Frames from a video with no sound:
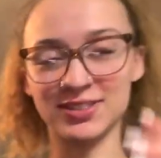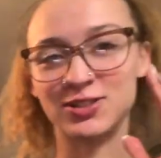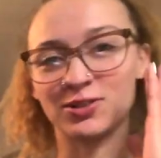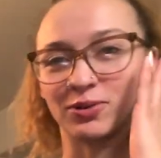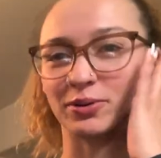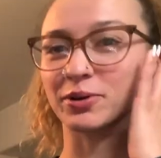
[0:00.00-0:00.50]

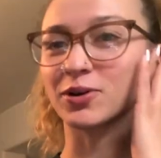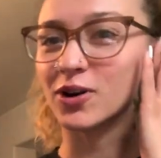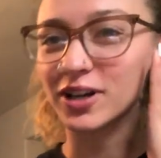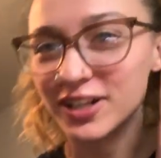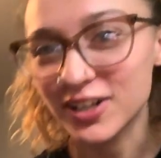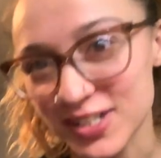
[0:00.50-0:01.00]
we
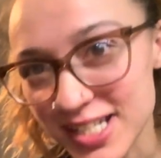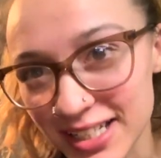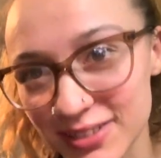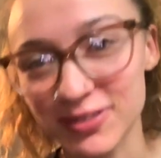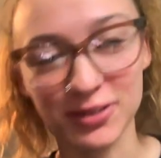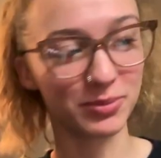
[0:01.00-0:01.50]
recorded on
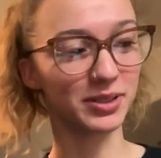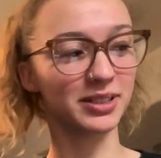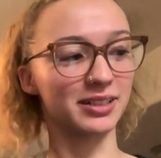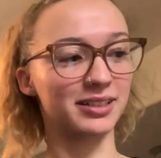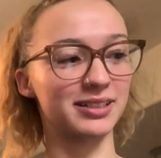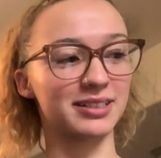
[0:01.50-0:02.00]
telephone
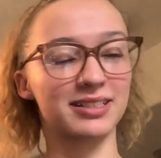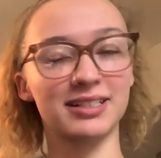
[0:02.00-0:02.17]
because